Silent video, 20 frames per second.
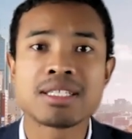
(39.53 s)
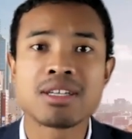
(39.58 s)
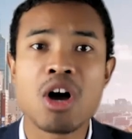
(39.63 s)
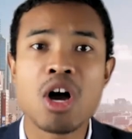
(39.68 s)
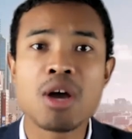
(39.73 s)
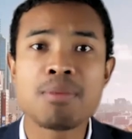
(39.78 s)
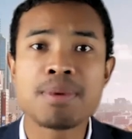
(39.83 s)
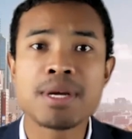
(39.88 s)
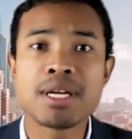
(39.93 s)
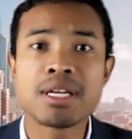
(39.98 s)

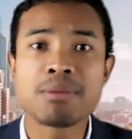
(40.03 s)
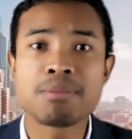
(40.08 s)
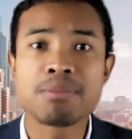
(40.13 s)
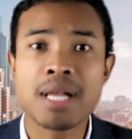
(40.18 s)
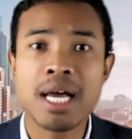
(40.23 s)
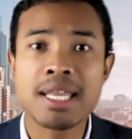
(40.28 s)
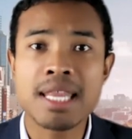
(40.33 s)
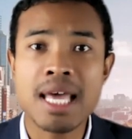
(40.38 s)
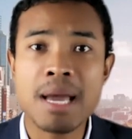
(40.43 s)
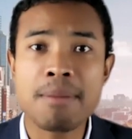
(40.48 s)
hoping to play
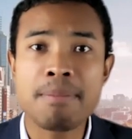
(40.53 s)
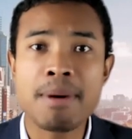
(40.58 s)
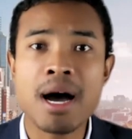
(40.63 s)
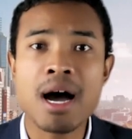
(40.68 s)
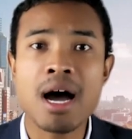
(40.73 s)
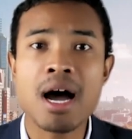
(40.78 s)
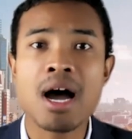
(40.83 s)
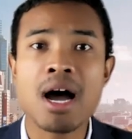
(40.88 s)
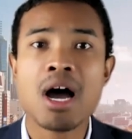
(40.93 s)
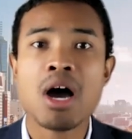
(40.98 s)
their
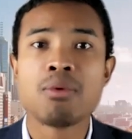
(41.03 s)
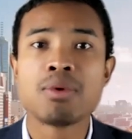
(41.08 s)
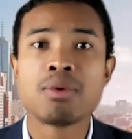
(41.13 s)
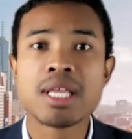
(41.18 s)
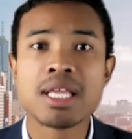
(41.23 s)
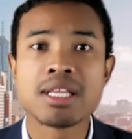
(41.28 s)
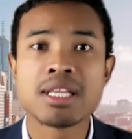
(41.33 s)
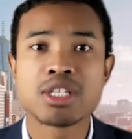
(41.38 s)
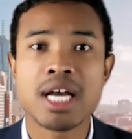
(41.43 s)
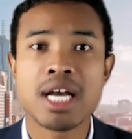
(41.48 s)
part within
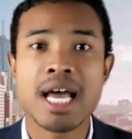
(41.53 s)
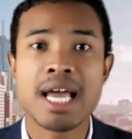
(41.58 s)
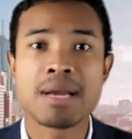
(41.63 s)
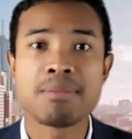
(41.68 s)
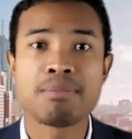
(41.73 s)
the chain,